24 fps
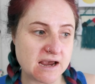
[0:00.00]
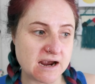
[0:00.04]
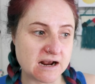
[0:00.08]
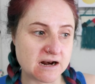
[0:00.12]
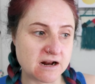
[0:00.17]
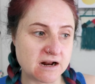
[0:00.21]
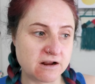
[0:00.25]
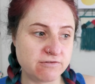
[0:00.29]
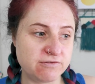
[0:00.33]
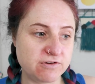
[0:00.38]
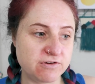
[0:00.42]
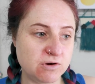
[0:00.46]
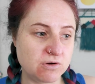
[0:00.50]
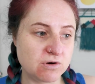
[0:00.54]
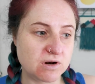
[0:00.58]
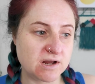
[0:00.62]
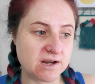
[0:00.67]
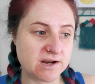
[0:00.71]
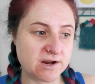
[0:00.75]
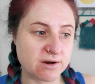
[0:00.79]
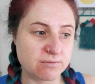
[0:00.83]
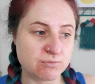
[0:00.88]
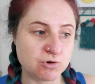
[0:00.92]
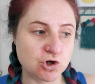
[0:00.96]
and I feel
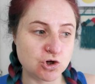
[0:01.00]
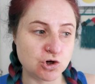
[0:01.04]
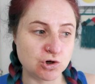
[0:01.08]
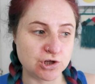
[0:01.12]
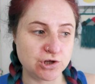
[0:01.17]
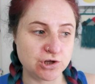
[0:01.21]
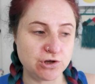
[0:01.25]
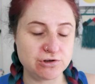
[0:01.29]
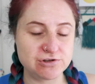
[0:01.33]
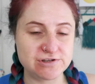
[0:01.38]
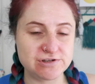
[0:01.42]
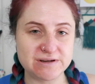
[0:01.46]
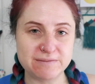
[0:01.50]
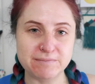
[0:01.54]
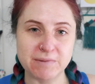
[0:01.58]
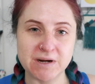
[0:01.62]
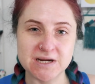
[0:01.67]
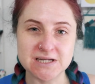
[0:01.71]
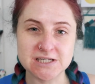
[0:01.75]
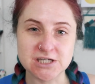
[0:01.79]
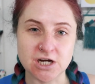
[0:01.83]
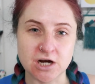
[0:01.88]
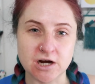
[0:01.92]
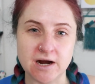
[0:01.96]
like I'm not using
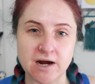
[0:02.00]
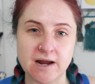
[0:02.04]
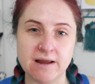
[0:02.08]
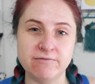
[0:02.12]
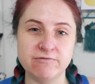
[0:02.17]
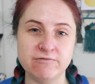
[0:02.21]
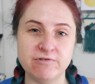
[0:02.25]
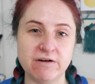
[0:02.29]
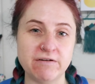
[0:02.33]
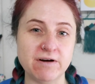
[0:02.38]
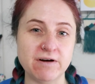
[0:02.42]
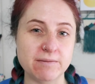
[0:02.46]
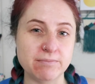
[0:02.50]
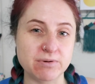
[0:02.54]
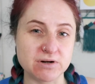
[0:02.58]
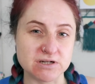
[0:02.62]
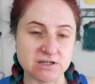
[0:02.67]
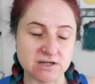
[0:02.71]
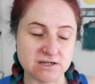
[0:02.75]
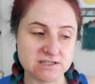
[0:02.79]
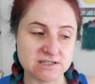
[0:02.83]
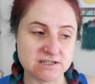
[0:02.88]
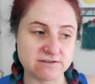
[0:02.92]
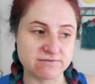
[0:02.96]
my time very
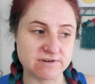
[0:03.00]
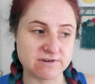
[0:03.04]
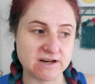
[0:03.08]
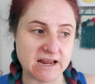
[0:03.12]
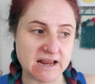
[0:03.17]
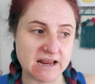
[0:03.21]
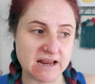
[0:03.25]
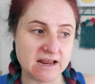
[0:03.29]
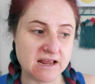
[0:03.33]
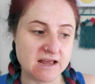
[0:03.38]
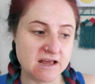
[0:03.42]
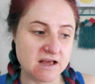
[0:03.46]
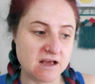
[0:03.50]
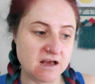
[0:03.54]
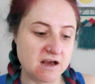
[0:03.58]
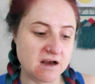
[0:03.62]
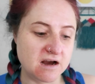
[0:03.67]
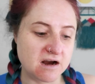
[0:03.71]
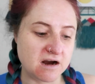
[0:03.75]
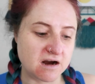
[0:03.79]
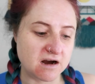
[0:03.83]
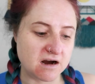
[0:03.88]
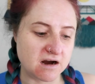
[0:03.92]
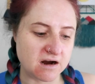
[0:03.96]
productively.
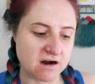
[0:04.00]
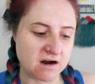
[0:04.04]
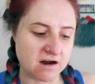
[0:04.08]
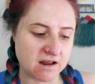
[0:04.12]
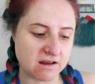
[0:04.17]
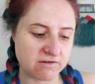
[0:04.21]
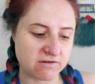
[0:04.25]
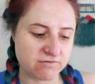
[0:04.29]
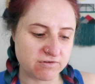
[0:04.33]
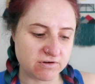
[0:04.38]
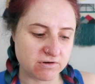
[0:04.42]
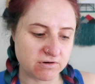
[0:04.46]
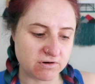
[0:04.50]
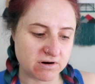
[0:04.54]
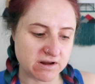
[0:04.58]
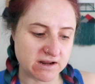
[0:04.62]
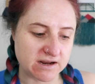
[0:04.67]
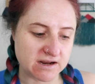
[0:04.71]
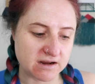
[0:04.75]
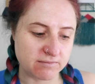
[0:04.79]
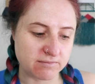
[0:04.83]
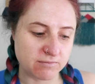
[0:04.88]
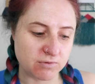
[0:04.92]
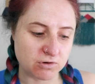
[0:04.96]
I feel
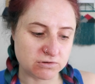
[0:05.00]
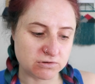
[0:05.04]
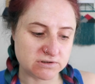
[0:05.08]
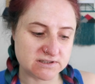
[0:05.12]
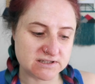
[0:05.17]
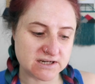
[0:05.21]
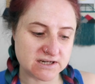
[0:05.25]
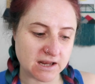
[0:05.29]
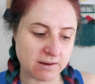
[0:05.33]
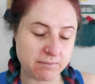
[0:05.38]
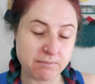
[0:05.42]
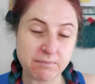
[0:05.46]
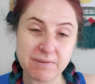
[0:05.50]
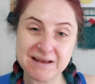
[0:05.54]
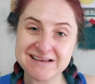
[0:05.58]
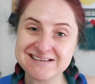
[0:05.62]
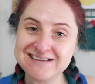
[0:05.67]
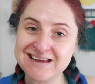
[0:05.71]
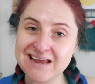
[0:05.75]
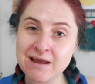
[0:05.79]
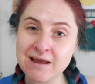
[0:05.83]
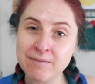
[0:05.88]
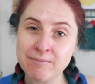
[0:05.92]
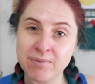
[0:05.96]
like I'm constantly
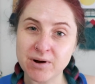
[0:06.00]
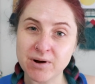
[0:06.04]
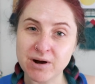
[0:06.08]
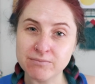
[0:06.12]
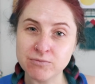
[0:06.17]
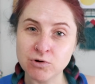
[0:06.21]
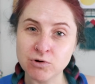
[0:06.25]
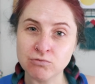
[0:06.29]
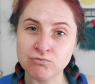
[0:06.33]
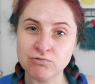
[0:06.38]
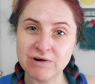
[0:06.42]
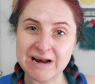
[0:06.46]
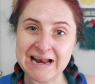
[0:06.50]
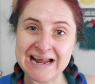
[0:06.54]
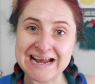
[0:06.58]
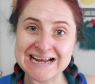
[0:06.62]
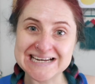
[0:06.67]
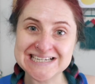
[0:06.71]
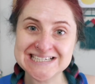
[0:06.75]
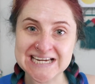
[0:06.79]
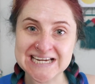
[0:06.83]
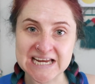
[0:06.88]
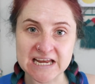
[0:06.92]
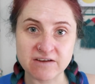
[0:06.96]
busy, but I'm not really
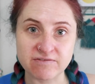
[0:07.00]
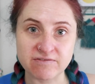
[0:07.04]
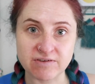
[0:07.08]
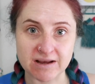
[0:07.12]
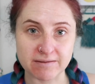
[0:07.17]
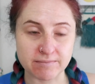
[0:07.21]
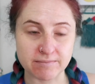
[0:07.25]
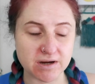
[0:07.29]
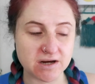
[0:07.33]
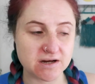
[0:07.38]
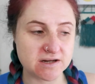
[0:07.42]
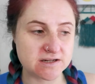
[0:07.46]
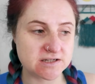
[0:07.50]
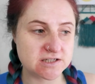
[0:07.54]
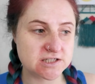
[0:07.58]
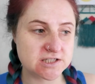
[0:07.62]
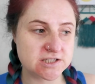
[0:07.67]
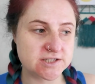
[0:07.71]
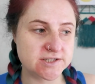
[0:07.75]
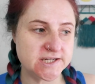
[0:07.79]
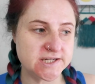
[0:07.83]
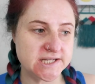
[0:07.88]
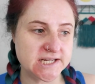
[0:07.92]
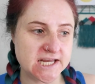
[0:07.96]
achieving
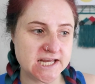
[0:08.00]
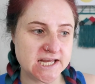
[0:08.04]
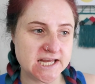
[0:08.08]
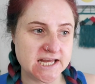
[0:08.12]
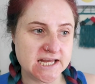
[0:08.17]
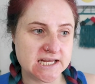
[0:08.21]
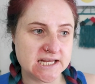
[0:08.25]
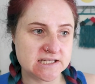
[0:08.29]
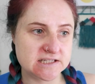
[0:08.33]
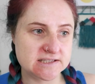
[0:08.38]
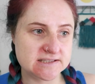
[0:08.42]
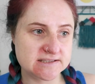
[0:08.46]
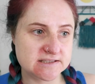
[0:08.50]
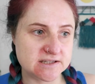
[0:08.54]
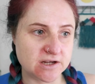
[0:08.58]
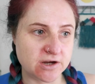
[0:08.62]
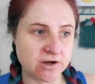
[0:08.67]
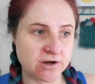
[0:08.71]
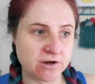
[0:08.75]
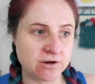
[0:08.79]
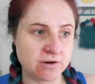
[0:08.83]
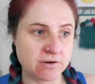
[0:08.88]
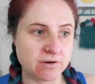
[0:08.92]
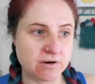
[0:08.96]
much.
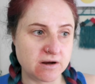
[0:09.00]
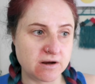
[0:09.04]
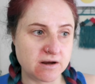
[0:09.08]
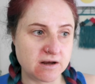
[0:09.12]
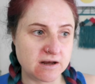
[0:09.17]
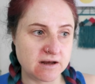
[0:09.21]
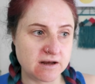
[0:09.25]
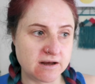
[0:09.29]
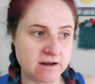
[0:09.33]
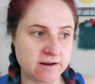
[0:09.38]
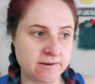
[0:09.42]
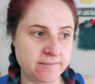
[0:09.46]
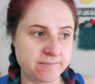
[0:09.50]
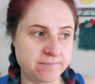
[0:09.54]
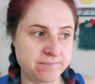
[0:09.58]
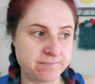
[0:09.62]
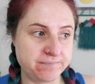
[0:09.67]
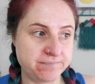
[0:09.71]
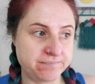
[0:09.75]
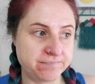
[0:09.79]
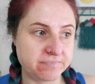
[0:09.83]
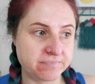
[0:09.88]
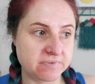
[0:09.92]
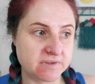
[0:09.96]
So,
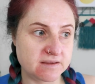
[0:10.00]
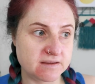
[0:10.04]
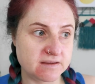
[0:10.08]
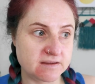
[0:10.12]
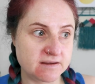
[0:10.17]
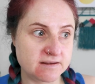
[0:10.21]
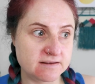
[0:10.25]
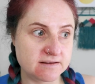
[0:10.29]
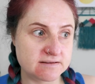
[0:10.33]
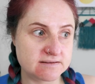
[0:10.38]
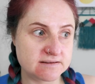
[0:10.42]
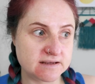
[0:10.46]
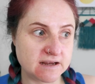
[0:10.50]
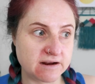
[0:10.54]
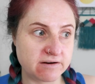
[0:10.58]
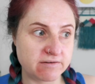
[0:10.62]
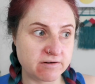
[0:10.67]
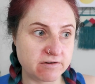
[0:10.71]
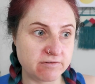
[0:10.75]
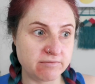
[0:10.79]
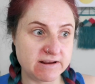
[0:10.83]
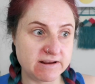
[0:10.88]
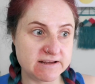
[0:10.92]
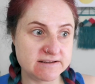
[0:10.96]
um,
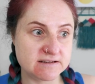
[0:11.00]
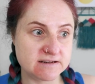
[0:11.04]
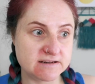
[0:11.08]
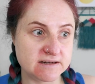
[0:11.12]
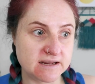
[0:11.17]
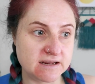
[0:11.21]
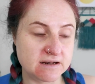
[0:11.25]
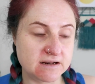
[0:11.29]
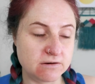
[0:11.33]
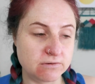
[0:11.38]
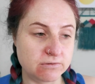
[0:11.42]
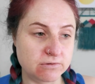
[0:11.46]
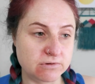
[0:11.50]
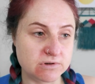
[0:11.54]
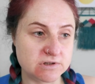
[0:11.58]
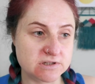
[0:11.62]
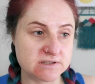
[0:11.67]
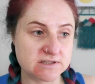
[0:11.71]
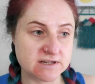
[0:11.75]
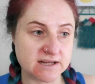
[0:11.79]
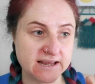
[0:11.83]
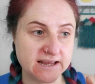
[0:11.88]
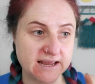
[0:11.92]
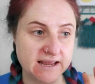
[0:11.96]
Sarah recently
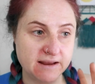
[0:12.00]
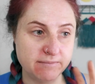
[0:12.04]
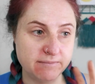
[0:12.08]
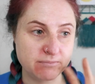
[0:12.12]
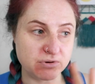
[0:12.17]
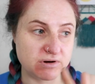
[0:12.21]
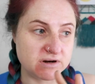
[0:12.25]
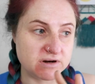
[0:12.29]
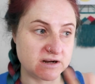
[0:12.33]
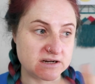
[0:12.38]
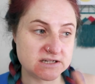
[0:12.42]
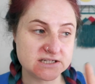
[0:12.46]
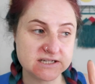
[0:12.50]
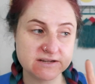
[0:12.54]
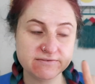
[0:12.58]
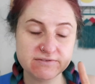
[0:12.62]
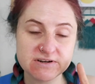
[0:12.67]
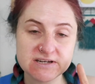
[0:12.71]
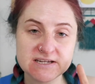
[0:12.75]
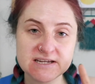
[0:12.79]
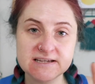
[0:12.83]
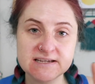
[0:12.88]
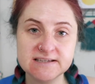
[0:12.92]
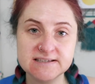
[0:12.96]
launched a
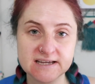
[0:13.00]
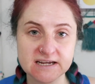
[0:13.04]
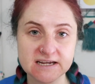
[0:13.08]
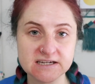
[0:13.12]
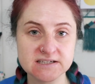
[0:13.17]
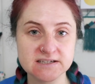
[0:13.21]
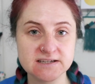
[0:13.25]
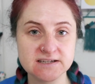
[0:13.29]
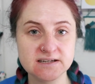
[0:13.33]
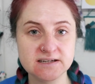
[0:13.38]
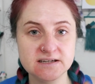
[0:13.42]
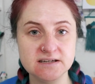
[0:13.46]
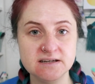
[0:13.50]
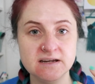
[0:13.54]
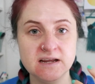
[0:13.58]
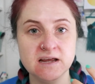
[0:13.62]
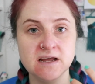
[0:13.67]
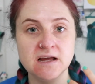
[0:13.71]
productivity session,